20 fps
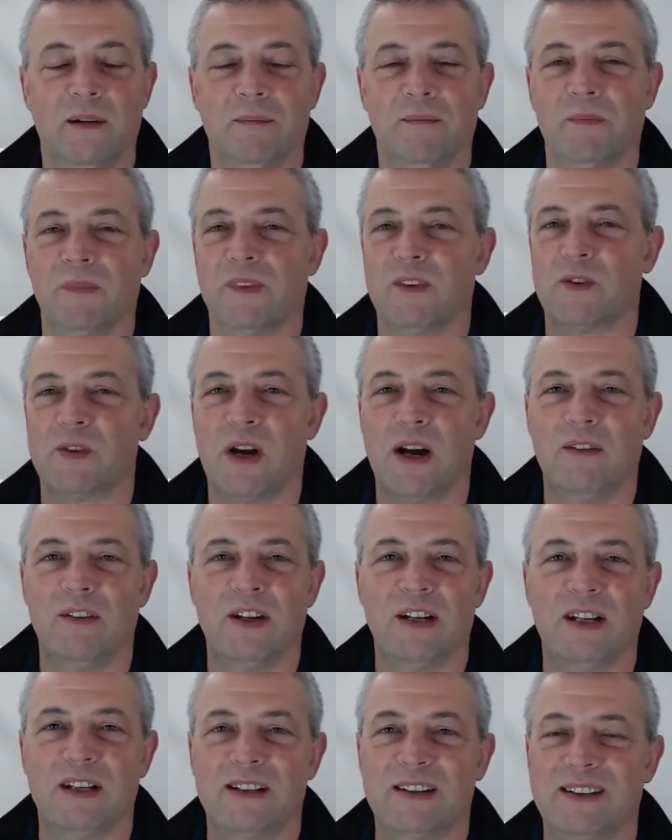Drive it
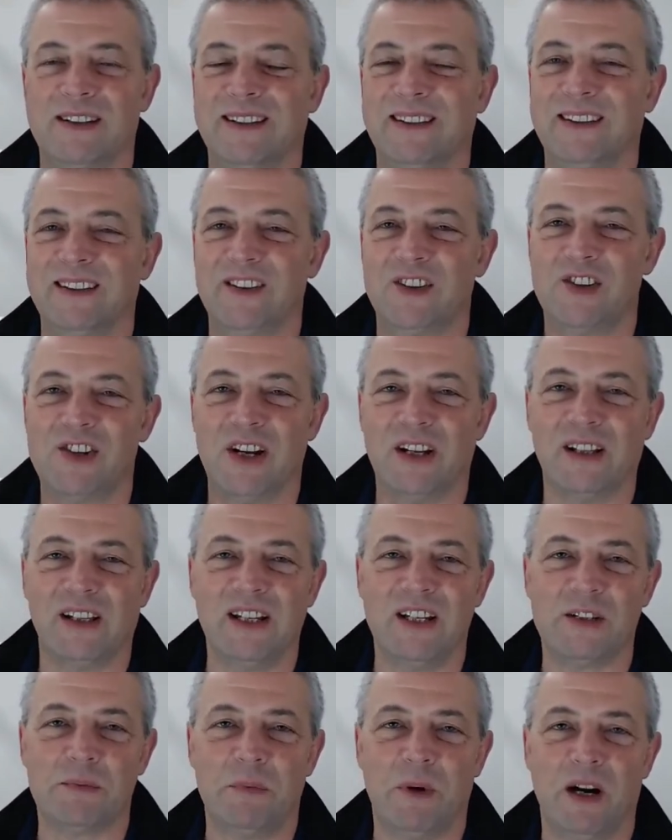as gently
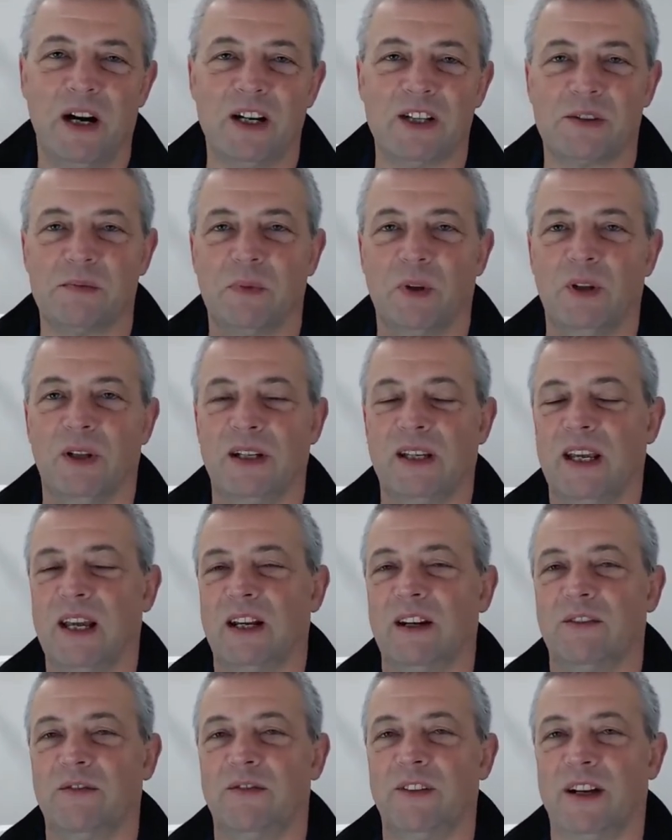as possible and get
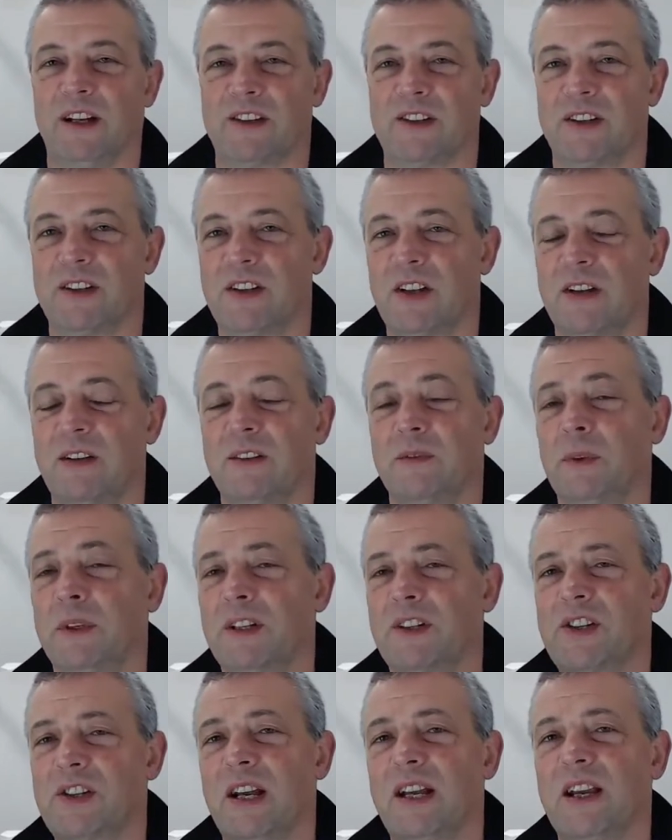it fixed. When the
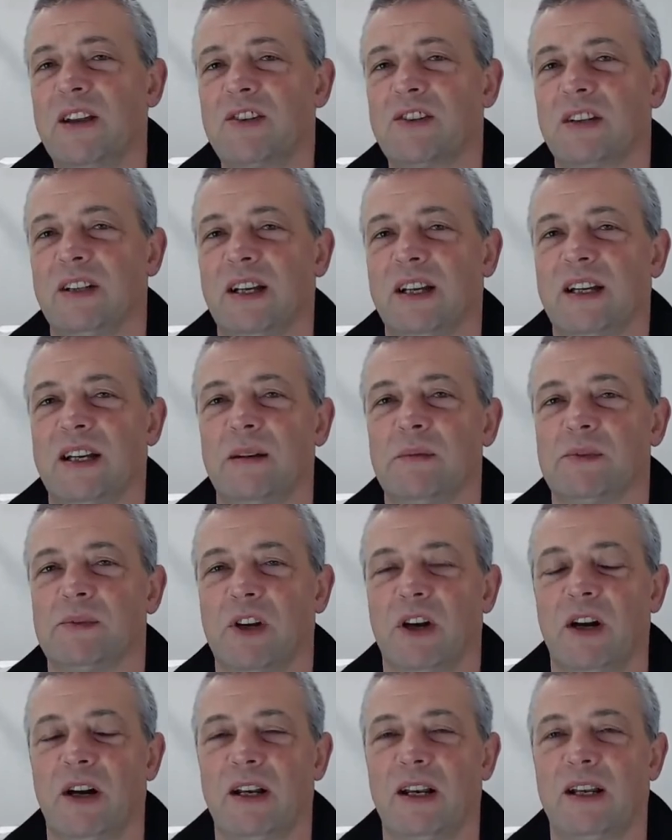check engine light comes
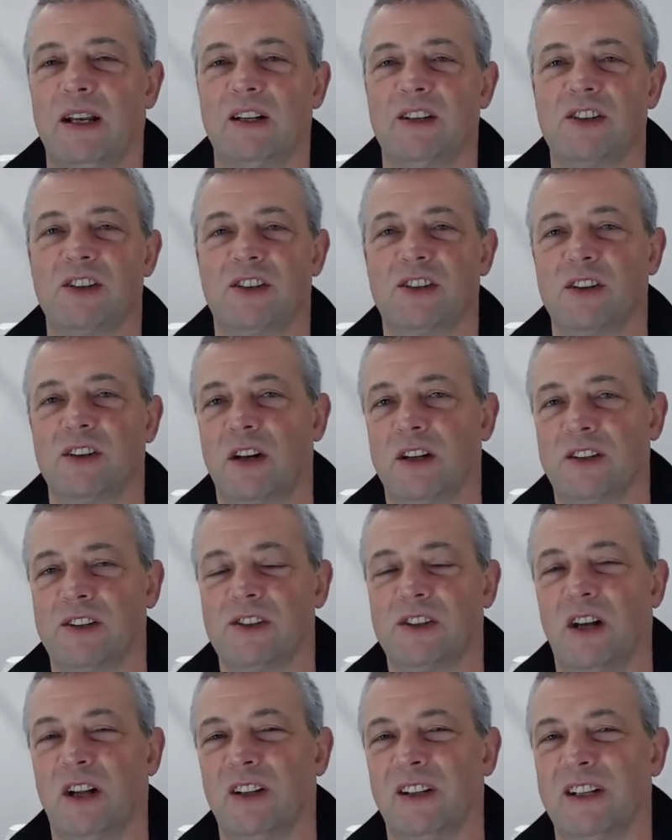on and it's just on
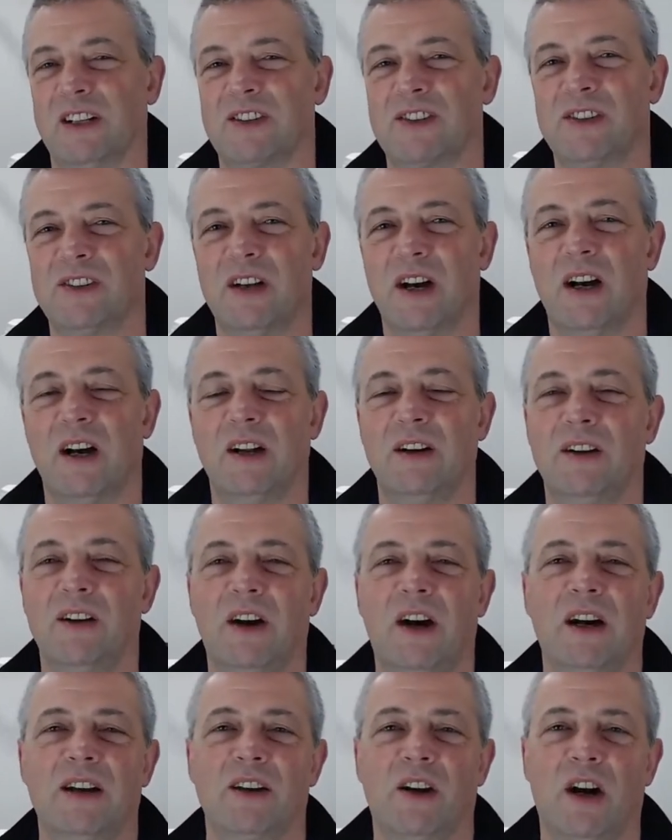solid, it's not
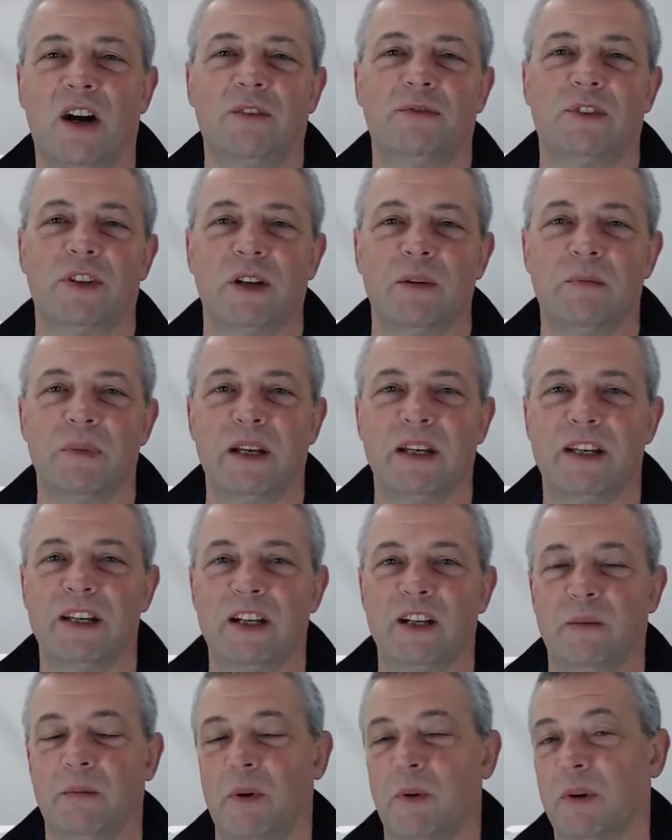often a big
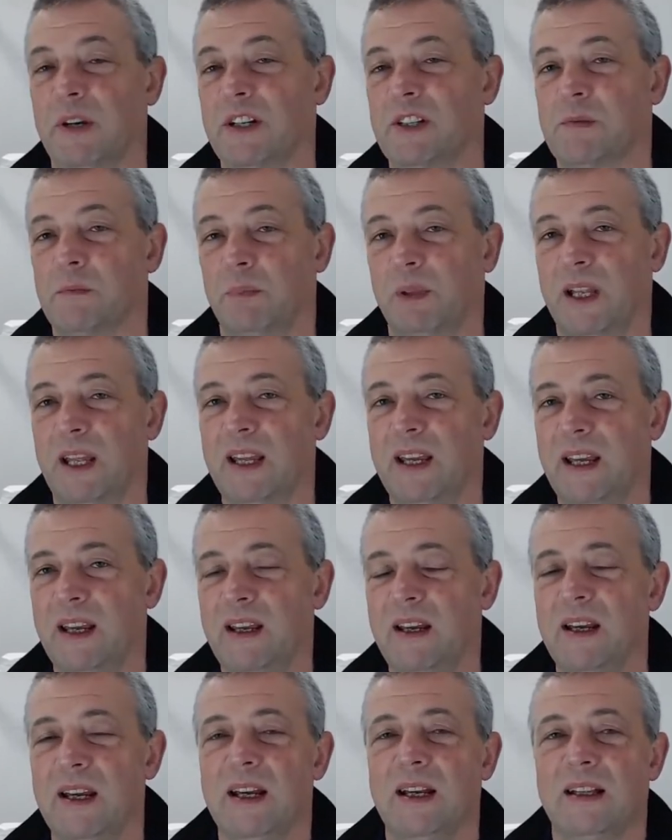deal. But when it's blinking,
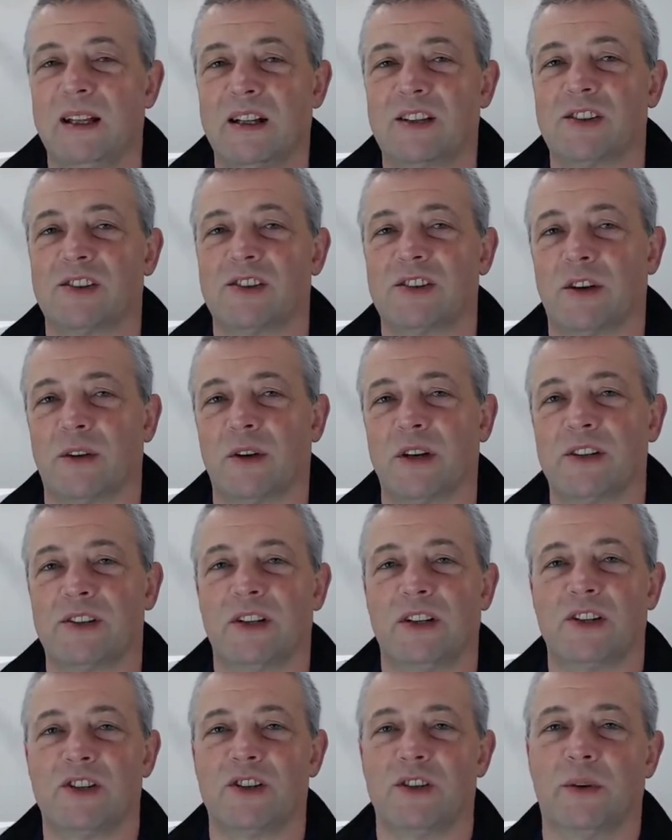that's a serious
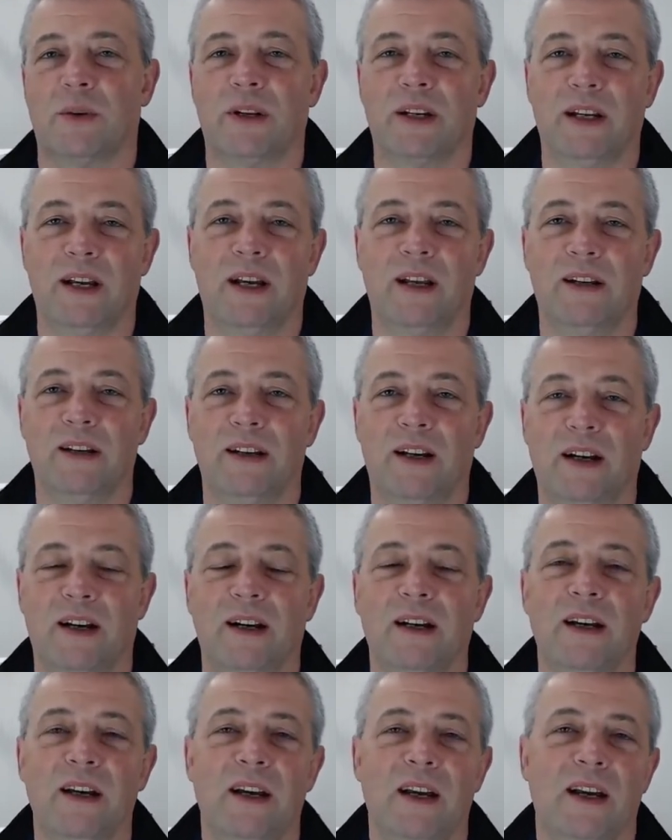issue. And
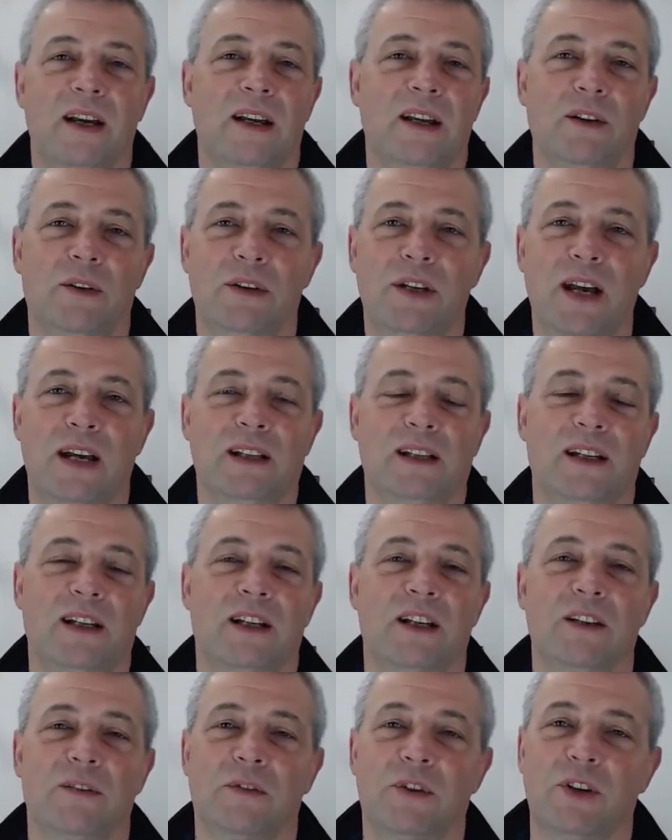You know, catalytic
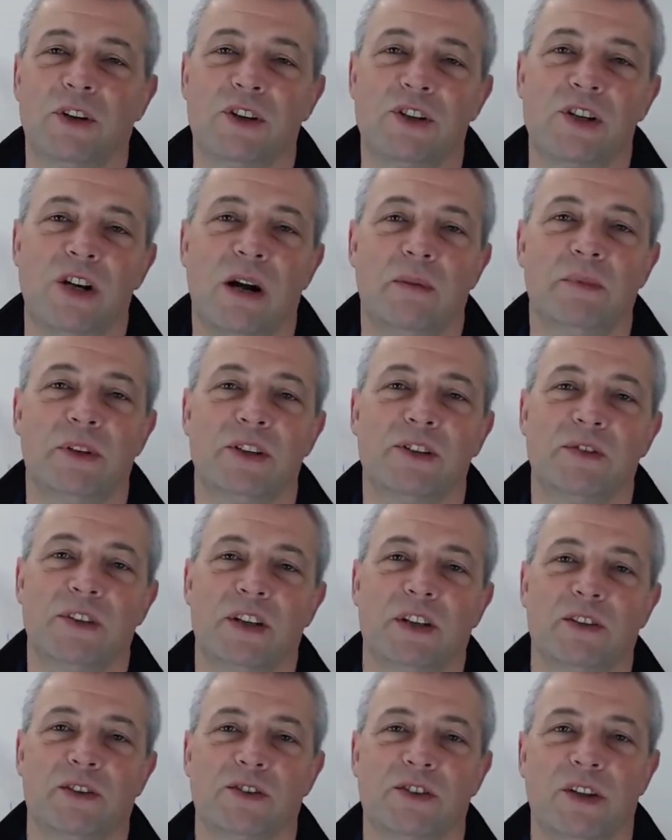converter job on this
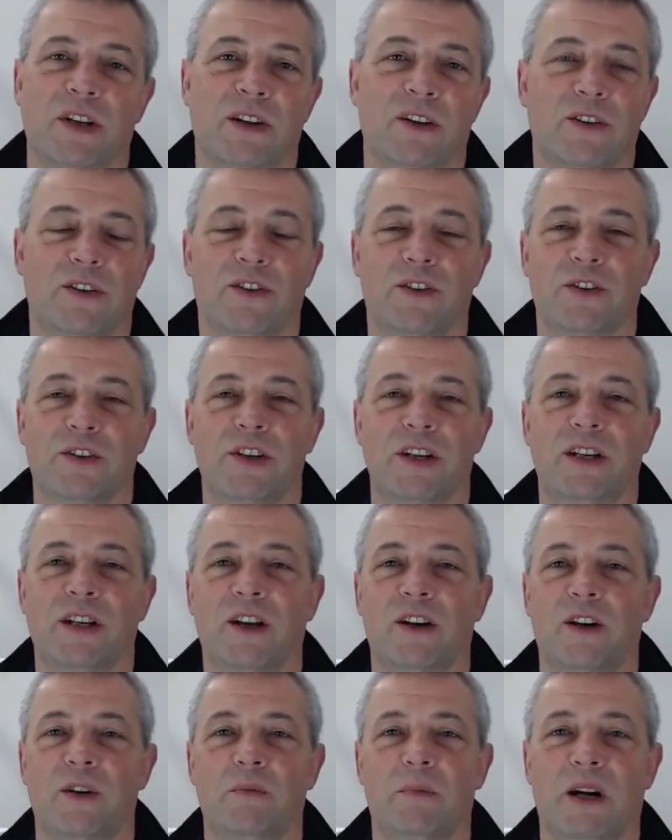vehicle is another
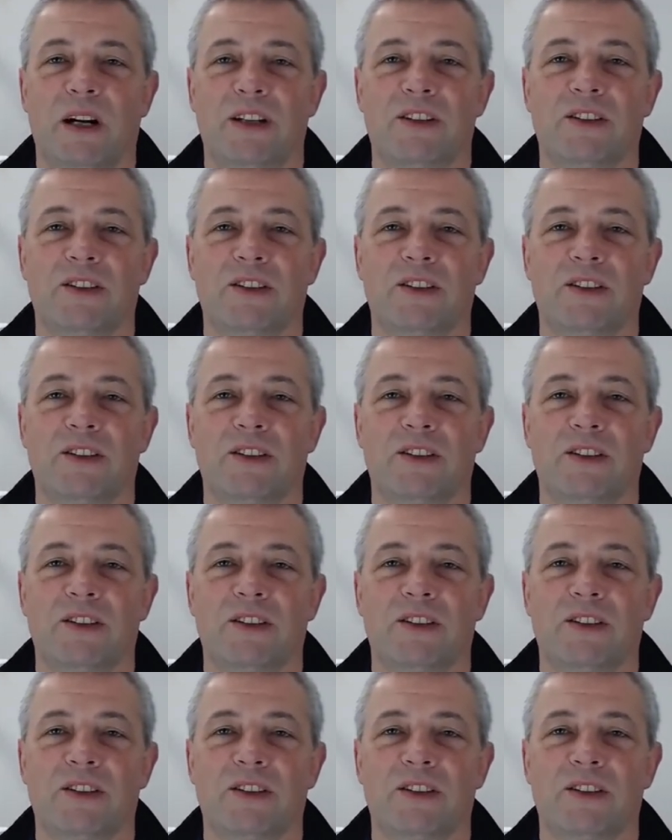$1,300 on